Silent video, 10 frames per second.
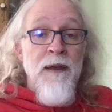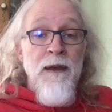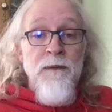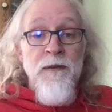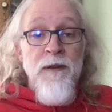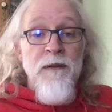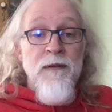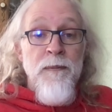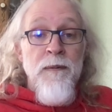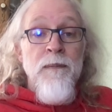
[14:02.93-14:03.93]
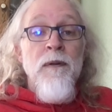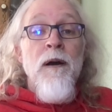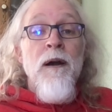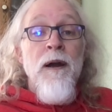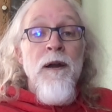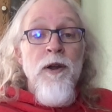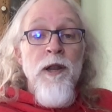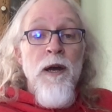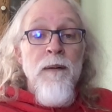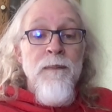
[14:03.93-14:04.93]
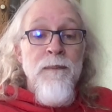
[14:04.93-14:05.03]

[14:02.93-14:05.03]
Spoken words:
if you need something. All right, good luck.